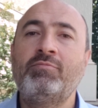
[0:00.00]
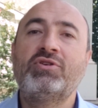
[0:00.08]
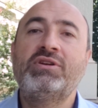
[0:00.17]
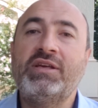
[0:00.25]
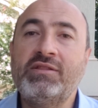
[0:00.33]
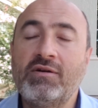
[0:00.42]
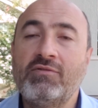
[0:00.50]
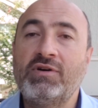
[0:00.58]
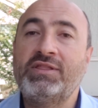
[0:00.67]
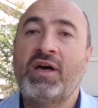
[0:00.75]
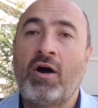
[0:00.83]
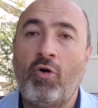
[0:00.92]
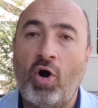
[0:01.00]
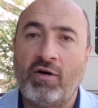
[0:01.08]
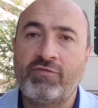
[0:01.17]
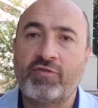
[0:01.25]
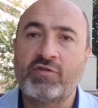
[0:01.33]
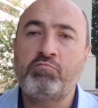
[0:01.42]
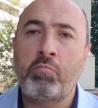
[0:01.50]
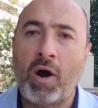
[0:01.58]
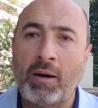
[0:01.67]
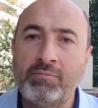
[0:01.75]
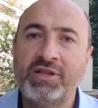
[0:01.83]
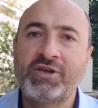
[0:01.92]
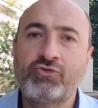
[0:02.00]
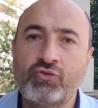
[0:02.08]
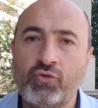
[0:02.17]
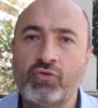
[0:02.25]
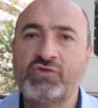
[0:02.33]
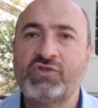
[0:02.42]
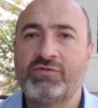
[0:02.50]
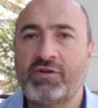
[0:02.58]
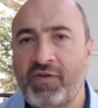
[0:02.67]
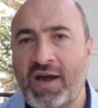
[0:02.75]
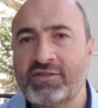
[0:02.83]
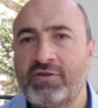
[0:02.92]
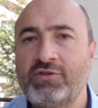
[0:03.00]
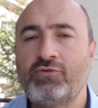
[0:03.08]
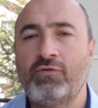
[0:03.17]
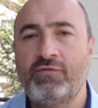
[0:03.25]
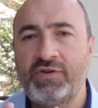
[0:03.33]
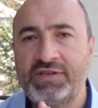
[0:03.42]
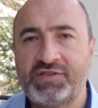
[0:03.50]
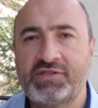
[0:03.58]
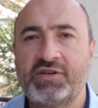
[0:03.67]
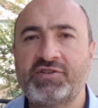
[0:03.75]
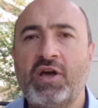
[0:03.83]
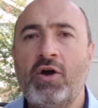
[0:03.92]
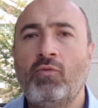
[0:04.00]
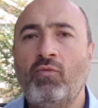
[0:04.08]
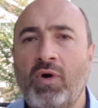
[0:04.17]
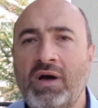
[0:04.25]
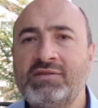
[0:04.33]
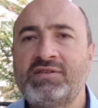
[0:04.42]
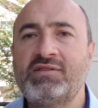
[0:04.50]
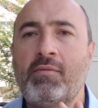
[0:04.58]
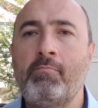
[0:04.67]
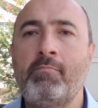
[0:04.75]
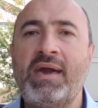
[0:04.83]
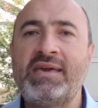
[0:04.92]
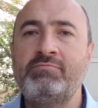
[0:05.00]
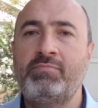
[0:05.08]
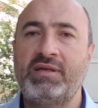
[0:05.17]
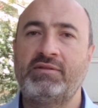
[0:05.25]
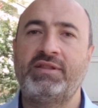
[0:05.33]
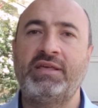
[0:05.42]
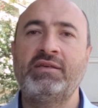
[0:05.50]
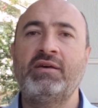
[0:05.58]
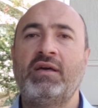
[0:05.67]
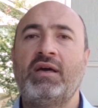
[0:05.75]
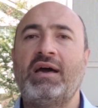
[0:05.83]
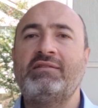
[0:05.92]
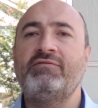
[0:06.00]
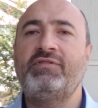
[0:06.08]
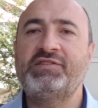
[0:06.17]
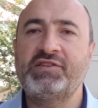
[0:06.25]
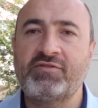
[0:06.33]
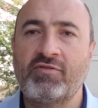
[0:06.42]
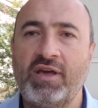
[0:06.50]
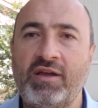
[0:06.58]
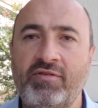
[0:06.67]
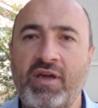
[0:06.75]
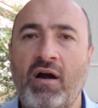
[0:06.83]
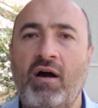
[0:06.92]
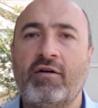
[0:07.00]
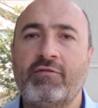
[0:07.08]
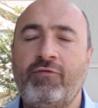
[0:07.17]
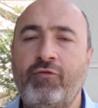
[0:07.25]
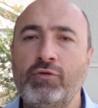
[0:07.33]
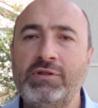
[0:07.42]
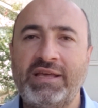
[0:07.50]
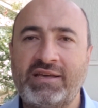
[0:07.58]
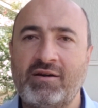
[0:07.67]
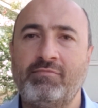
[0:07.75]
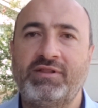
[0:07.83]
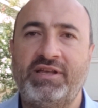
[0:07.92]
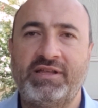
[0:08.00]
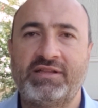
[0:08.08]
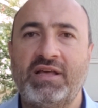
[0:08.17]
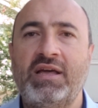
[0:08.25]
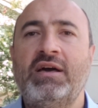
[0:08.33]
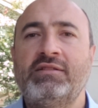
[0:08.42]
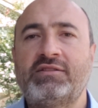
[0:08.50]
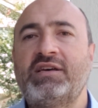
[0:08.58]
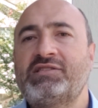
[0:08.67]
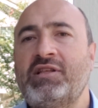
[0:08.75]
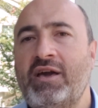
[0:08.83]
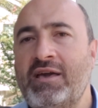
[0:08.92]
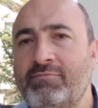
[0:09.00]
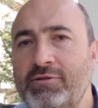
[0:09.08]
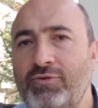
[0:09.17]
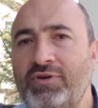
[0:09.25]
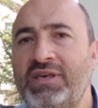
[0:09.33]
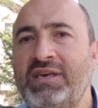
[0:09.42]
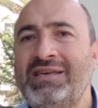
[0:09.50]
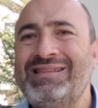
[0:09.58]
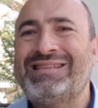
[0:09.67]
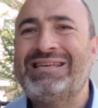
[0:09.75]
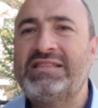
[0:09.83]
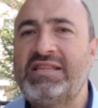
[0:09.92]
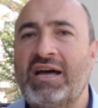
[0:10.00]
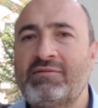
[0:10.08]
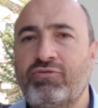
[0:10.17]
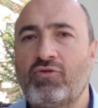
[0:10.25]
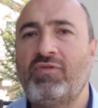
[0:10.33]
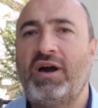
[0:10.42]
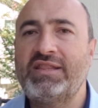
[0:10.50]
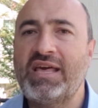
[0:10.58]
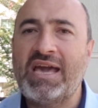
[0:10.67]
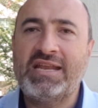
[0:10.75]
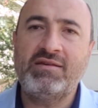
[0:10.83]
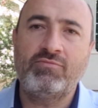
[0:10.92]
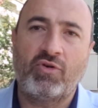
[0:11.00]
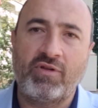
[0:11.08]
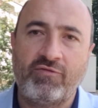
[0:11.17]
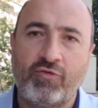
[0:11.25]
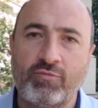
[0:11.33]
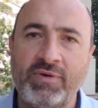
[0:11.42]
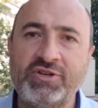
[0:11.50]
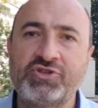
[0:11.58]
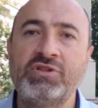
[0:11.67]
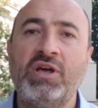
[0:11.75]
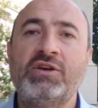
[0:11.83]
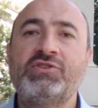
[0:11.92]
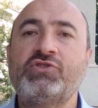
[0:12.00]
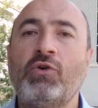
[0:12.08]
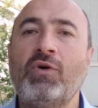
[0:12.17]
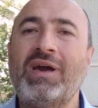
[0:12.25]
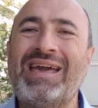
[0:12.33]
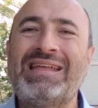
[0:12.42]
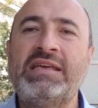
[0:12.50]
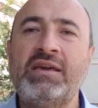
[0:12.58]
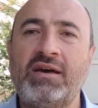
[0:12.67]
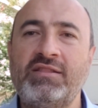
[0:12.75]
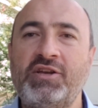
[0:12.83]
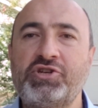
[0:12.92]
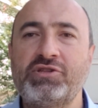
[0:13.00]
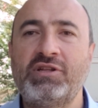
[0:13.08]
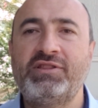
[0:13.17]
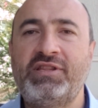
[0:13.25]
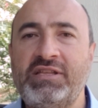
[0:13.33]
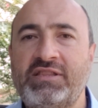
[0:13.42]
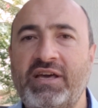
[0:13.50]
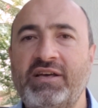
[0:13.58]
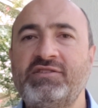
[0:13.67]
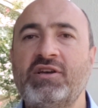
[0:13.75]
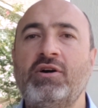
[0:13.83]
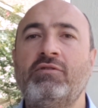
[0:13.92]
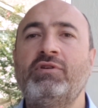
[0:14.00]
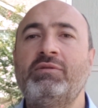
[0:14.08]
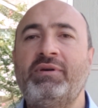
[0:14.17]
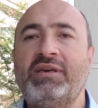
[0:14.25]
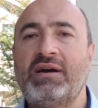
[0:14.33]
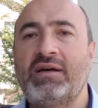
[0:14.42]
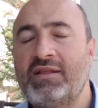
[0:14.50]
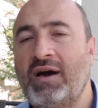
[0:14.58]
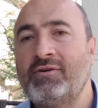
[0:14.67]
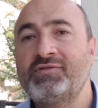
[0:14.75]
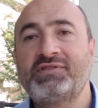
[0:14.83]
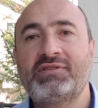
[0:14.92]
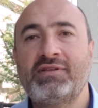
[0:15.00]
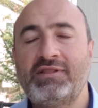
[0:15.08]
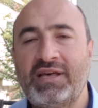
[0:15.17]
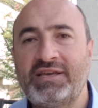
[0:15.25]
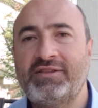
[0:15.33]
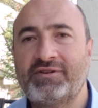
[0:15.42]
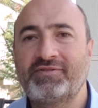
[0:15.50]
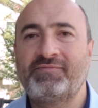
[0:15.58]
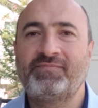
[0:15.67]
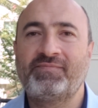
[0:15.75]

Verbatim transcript: Berlin will now offer public tours of the factory to visitors once the main building and visitor area are fully completed. The Tesla employee did not provide any more information, so any additional details will be announced later.